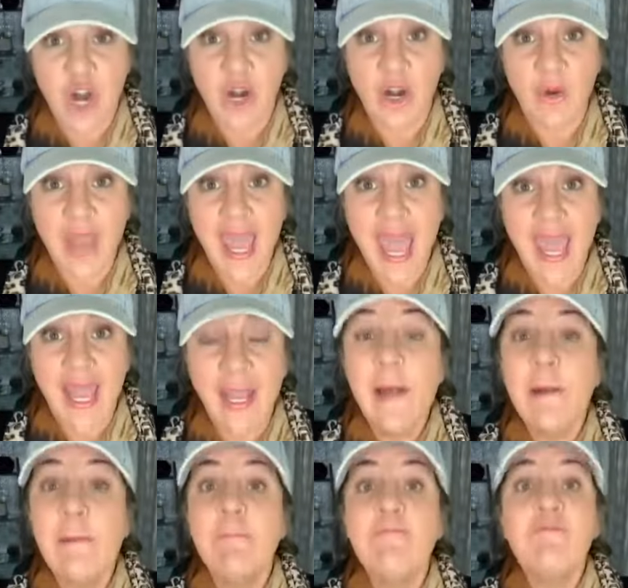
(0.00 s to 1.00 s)
okay?
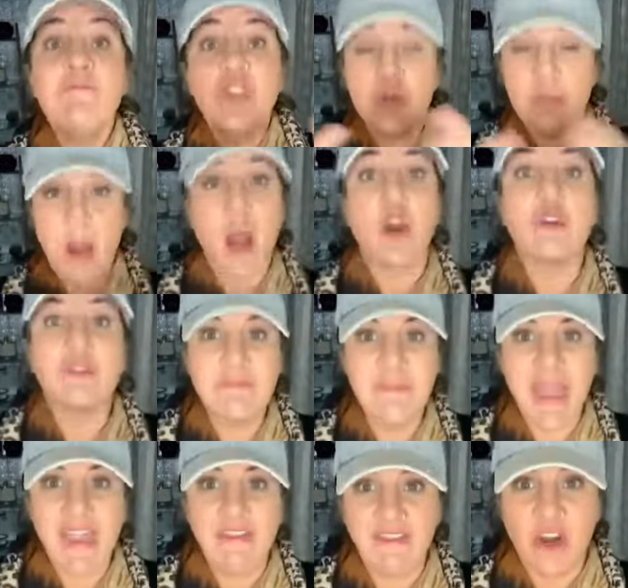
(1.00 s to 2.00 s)
Tomorrow's May
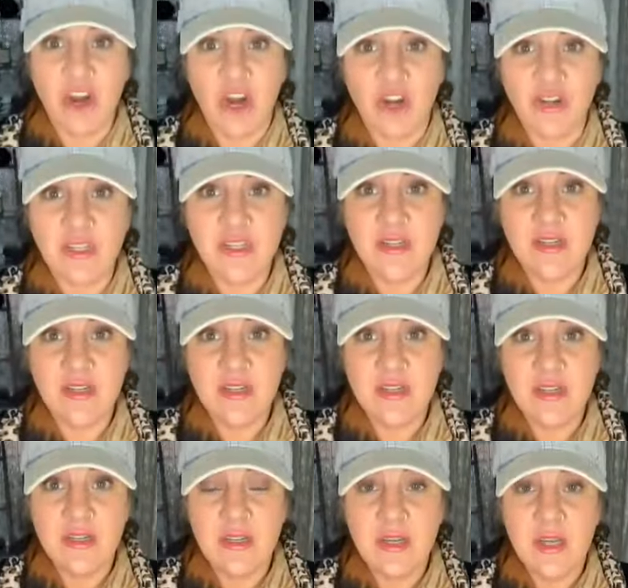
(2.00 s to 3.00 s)
1st.
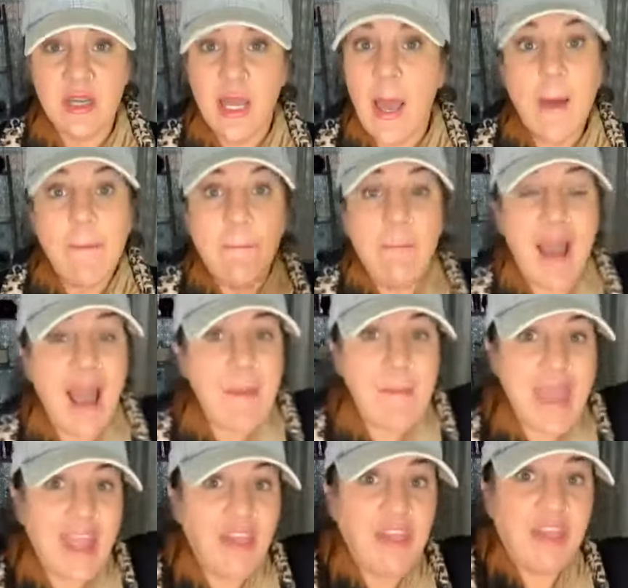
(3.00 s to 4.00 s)
By May
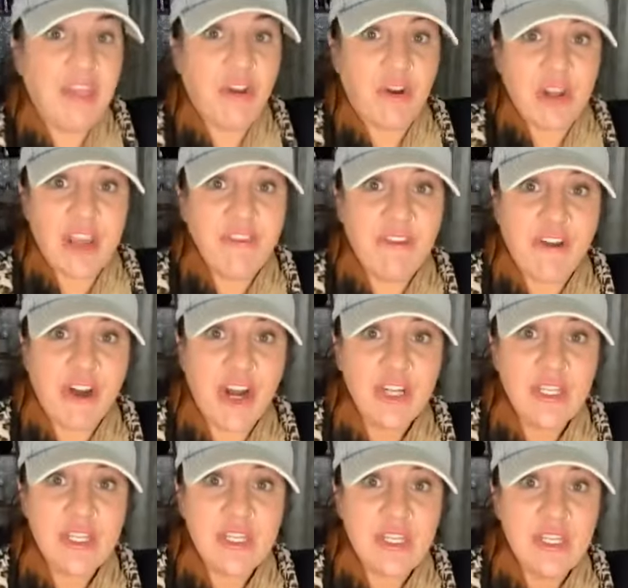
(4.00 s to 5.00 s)

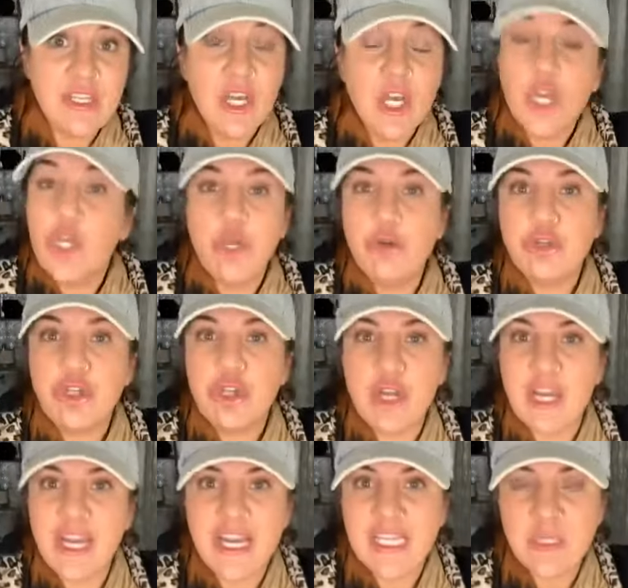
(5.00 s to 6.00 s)
31st, you shouldn't
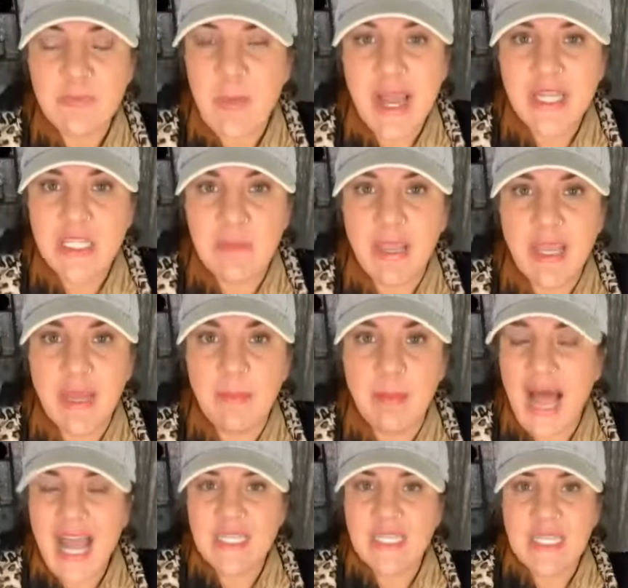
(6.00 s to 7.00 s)
expect to be a black
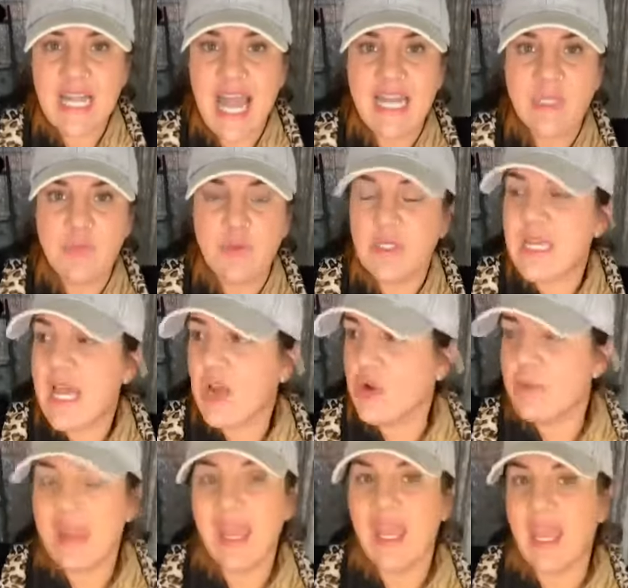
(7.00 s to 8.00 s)
status presenter
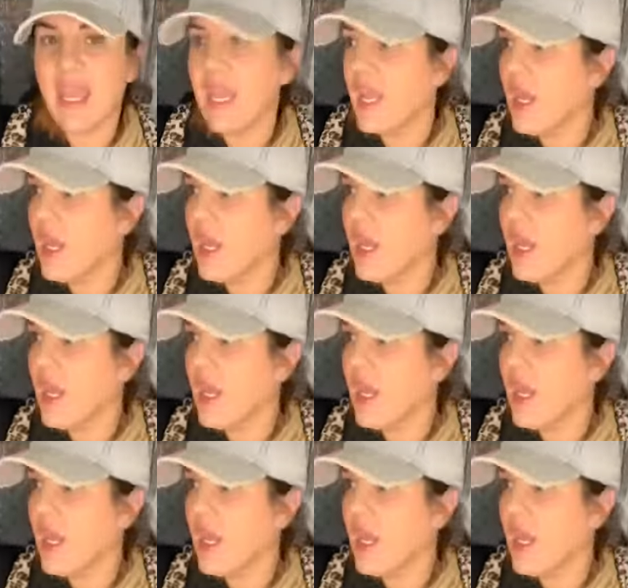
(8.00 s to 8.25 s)
making